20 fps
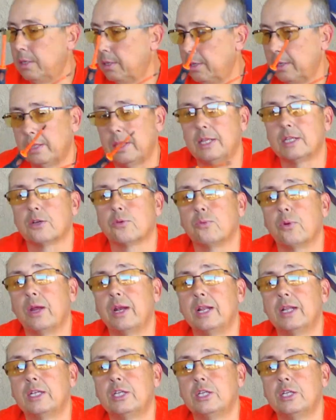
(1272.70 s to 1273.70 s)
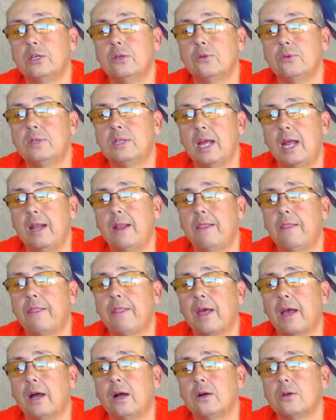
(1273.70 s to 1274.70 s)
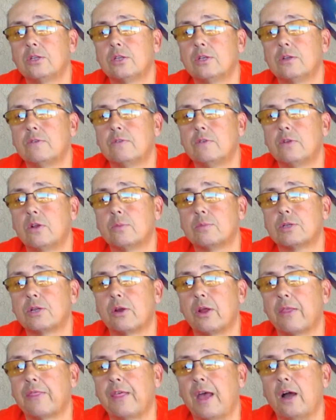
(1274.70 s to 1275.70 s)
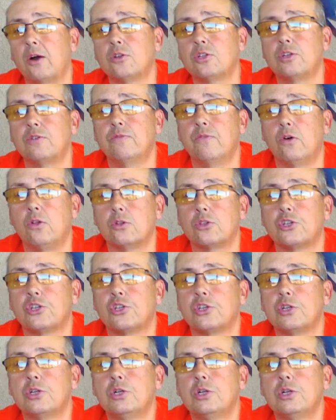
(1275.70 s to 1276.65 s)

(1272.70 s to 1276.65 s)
These are rated to 1,000 volts.